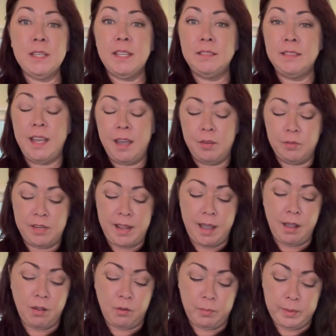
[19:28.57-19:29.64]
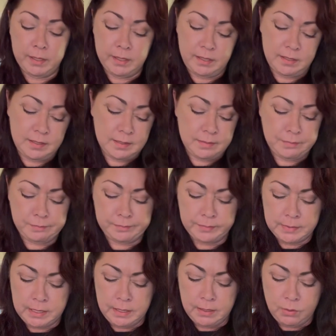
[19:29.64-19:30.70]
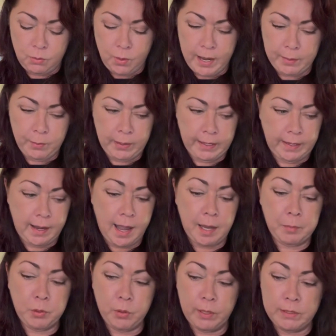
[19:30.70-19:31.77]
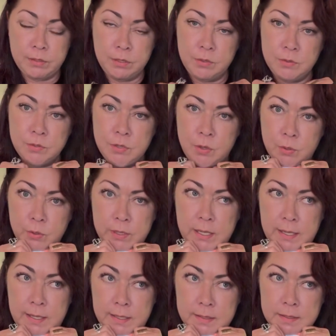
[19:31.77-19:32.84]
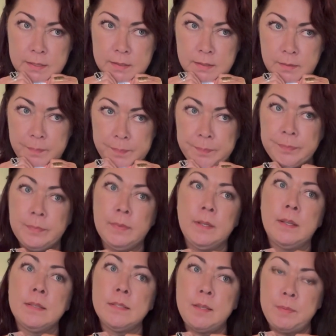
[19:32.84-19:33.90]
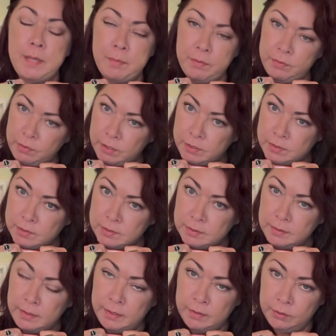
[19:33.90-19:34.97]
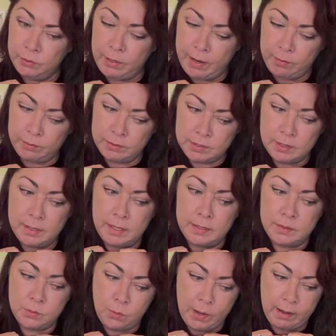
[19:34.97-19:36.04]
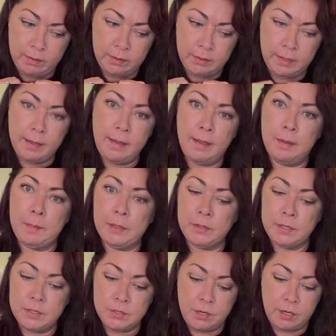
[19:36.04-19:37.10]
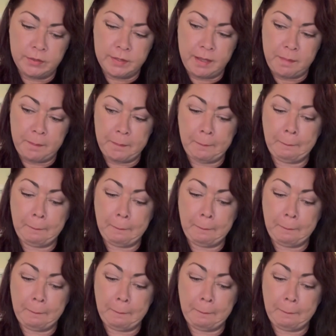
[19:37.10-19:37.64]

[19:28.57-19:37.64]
Get that now, because why wait? I'm going to sow these September 1st in the ground as well. I'm not going to start them.